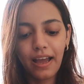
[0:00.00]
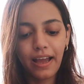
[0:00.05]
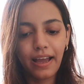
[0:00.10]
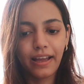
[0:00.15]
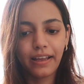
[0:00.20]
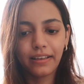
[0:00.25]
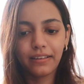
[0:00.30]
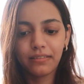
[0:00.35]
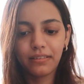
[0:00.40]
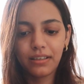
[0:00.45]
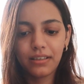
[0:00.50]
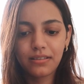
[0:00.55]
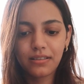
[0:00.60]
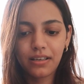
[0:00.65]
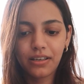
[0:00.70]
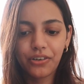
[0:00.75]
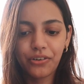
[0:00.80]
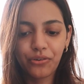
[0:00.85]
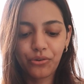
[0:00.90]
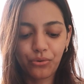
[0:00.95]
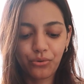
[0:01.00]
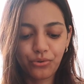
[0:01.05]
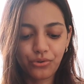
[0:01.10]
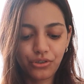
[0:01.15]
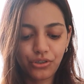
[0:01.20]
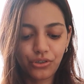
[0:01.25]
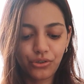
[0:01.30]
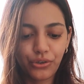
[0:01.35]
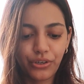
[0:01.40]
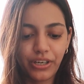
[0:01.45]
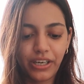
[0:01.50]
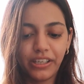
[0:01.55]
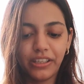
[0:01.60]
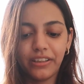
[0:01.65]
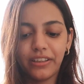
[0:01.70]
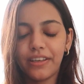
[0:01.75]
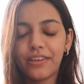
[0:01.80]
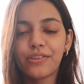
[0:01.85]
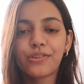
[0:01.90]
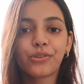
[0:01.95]
And these aren't roasted or
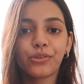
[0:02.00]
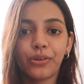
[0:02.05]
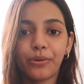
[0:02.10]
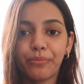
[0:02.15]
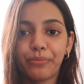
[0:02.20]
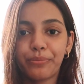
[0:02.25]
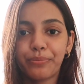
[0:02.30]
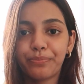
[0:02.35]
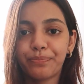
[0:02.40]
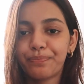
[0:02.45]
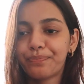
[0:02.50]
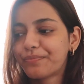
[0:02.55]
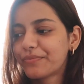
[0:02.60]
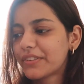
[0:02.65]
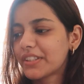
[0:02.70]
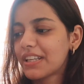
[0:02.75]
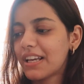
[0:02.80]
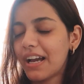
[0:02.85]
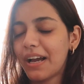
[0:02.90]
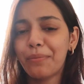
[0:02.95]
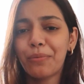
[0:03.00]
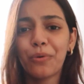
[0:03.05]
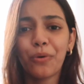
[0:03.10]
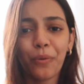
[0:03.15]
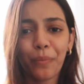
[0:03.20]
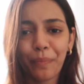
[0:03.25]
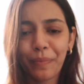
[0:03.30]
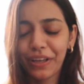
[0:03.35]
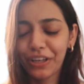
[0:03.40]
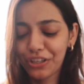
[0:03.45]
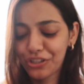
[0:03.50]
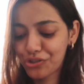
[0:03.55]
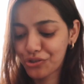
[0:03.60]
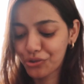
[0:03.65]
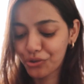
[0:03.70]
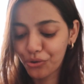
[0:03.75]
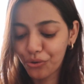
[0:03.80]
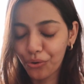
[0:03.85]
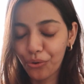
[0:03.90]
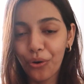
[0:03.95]
anything, so yeah, I'm hoping it
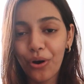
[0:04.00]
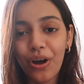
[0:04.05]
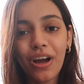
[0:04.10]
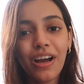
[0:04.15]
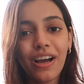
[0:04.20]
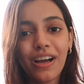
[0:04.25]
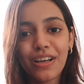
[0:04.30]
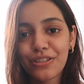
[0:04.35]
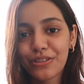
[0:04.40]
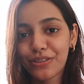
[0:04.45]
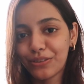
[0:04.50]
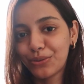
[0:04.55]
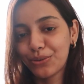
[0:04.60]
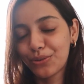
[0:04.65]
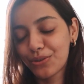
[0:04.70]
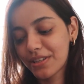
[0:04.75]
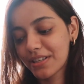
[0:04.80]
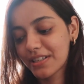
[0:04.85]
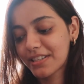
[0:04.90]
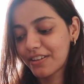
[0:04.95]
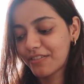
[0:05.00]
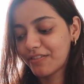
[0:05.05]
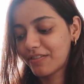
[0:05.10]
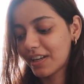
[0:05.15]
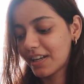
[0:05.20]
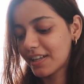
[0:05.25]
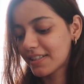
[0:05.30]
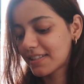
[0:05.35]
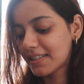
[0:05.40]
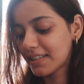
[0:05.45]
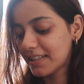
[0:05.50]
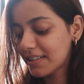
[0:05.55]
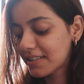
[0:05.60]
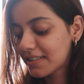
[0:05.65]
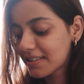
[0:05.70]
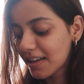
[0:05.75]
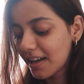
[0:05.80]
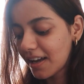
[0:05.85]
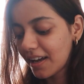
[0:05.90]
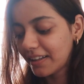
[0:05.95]
should grow. So those are sunflower seeds.